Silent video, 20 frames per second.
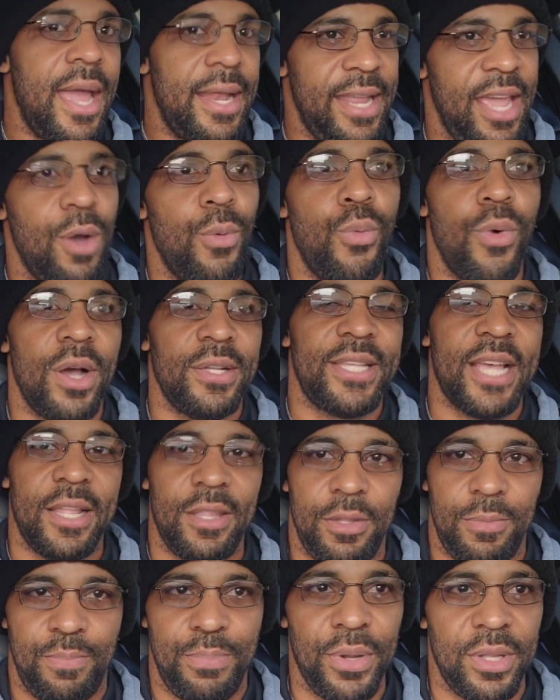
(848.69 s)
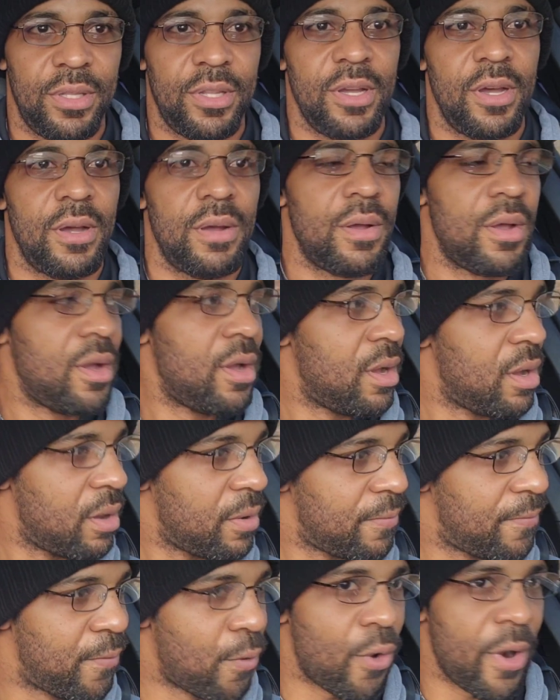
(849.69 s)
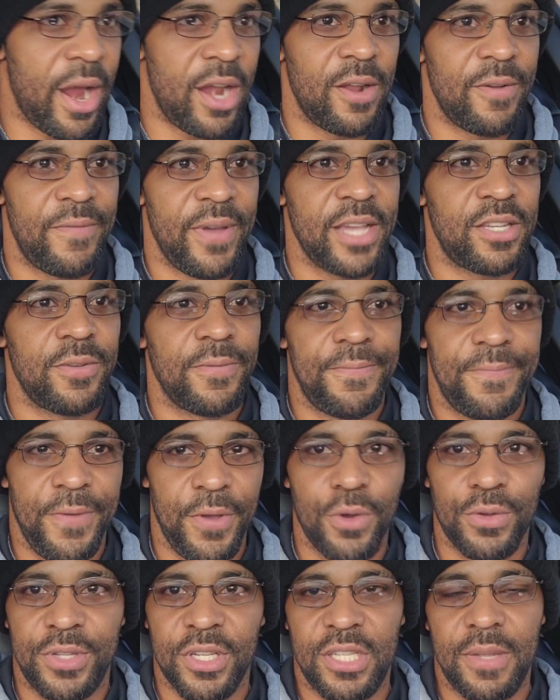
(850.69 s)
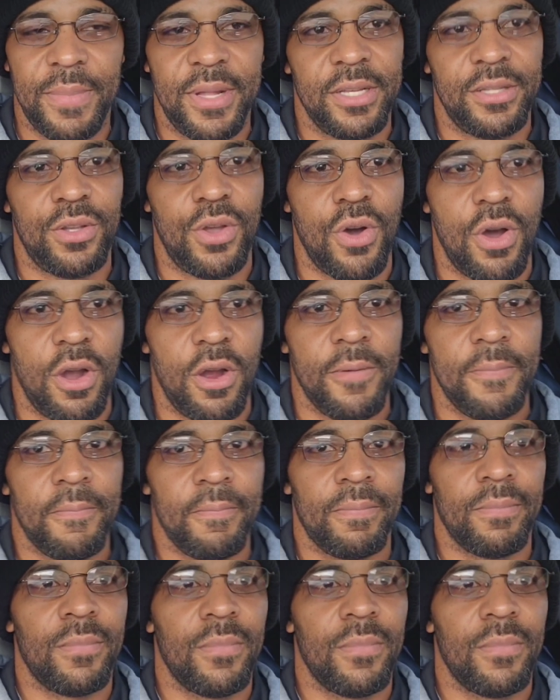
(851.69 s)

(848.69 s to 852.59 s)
And then once I put the Ford Innovation fuel system in this car,